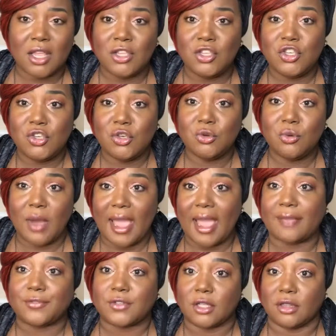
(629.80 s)
you
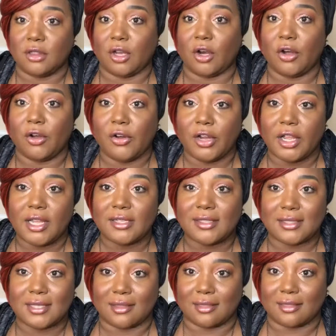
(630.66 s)
have to learn to